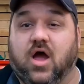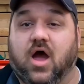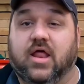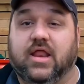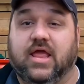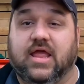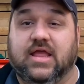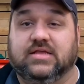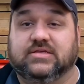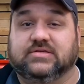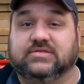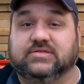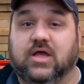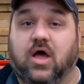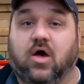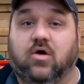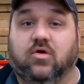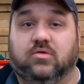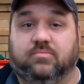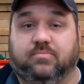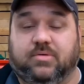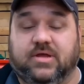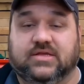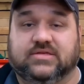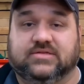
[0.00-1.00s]
not a
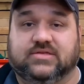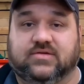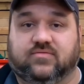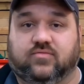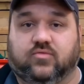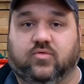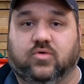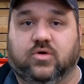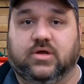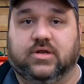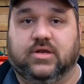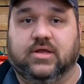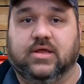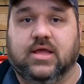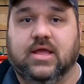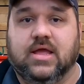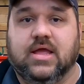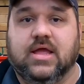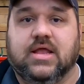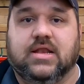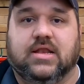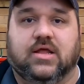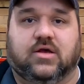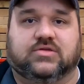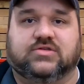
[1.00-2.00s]
solid piece of wood.
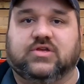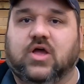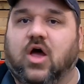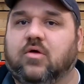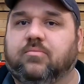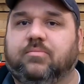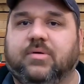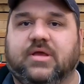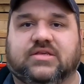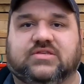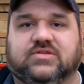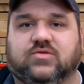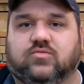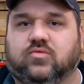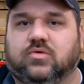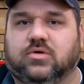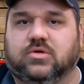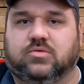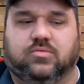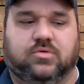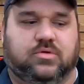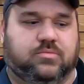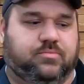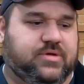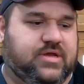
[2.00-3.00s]
Now, a solid piece of
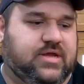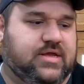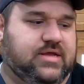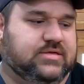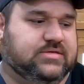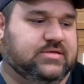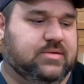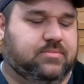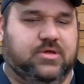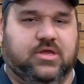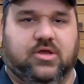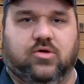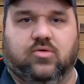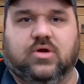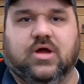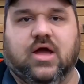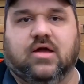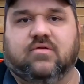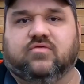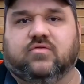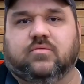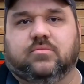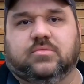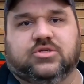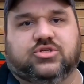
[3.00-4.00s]
wood would be something you
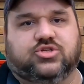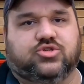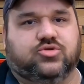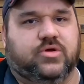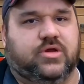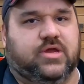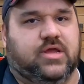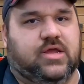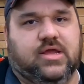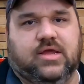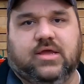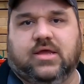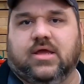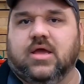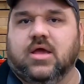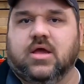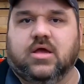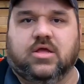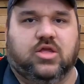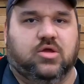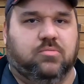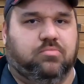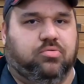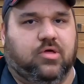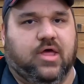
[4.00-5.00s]
cut from a tree,
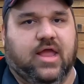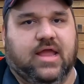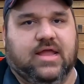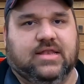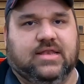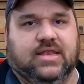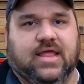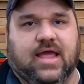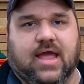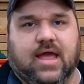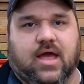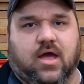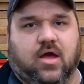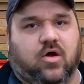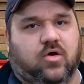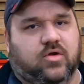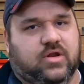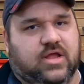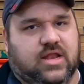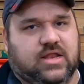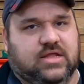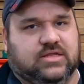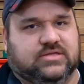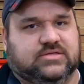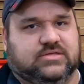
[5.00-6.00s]
you plane down,
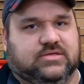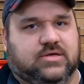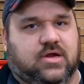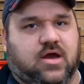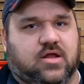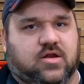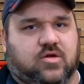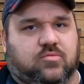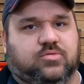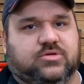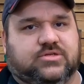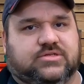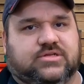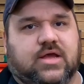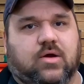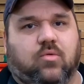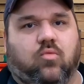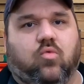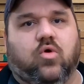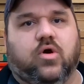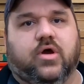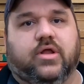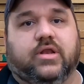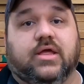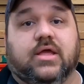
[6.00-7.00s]
and it's 100%
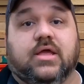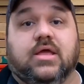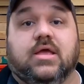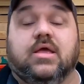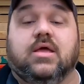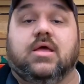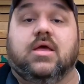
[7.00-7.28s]
wood.